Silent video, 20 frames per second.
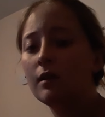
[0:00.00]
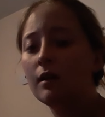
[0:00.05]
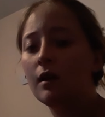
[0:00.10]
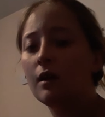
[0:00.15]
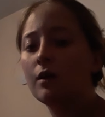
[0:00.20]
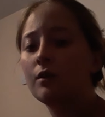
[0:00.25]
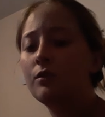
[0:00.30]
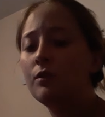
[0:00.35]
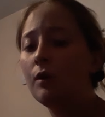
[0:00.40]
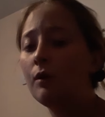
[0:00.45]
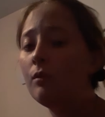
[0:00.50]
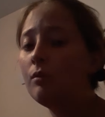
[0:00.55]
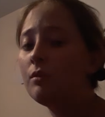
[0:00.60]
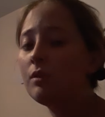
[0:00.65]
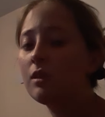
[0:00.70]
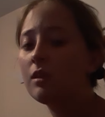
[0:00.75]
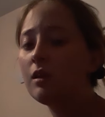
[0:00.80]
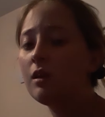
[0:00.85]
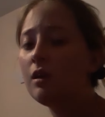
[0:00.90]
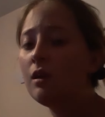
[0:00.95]
I don't
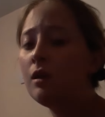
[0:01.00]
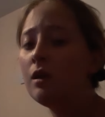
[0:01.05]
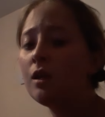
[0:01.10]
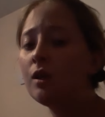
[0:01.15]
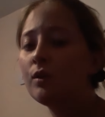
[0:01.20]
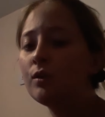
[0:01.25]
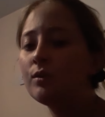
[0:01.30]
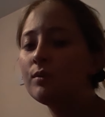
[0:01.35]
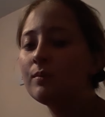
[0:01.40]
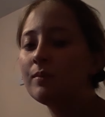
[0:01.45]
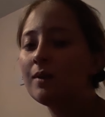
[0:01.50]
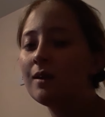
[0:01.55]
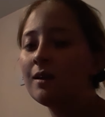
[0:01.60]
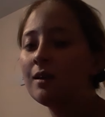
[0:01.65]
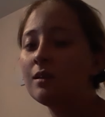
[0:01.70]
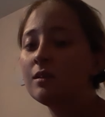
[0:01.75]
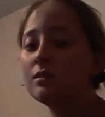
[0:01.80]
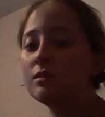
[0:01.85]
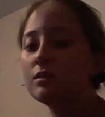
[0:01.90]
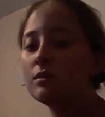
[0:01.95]
think we're
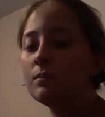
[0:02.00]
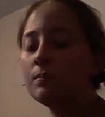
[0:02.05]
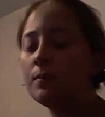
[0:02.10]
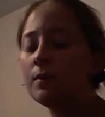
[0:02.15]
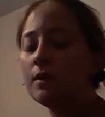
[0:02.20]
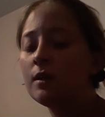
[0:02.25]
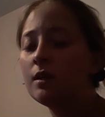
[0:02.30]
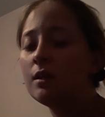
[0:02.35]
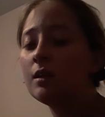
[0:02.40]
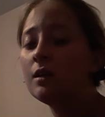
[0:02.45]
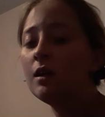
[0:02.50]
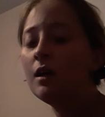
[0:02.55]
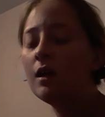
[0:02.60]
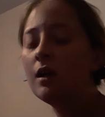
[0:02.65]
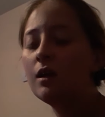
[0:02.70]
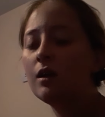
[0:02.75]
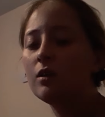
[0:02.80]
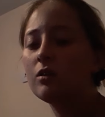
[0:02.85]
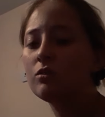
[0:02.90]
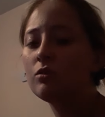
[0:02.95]
meant to be.
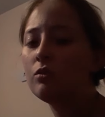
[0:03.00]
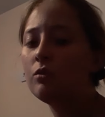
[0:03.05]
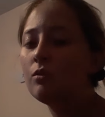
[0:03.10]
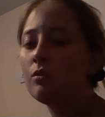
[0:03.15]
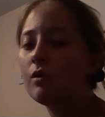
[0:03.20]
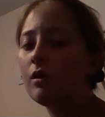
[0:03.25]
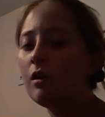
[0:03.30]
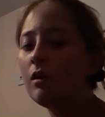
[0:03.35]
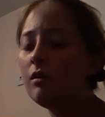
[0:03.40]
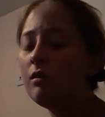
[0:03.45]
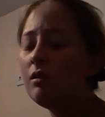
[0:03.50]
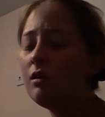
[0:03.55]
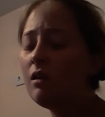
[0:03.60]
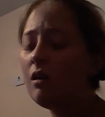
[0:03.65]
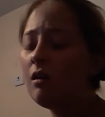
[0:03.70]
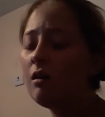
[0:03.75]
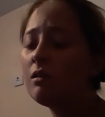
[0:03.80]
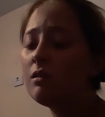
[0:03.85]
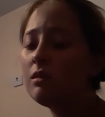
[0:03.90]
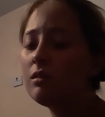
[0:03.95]
And you are
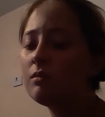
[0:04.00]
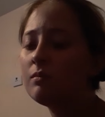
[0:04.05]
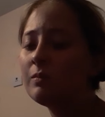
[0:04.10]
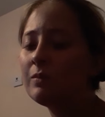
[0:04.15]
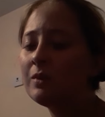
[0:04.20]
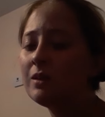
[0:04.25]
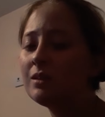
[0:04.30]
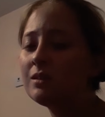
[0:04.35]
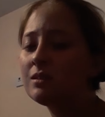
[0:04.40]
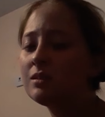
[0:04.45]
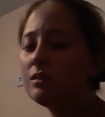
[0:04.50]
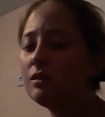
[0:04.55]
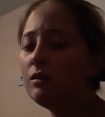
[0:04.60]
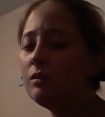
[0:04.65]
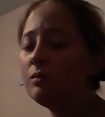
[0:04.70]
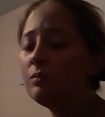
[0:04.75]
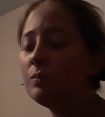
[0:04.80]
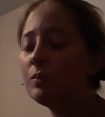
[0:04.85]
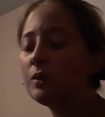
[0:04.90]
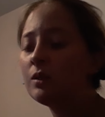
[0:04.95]
not the
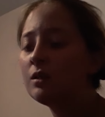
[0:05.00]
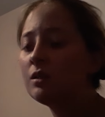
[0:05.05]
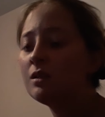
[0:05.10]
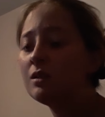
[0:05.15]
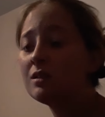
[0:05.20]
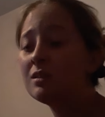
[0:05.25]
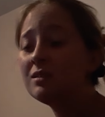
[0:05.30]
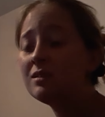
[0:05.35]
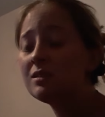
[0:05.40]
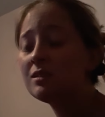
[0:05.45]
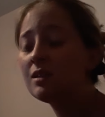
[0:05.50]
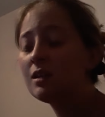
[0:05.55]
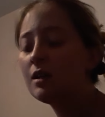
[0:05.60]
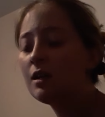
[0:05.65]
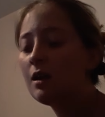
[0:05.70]
missing piece.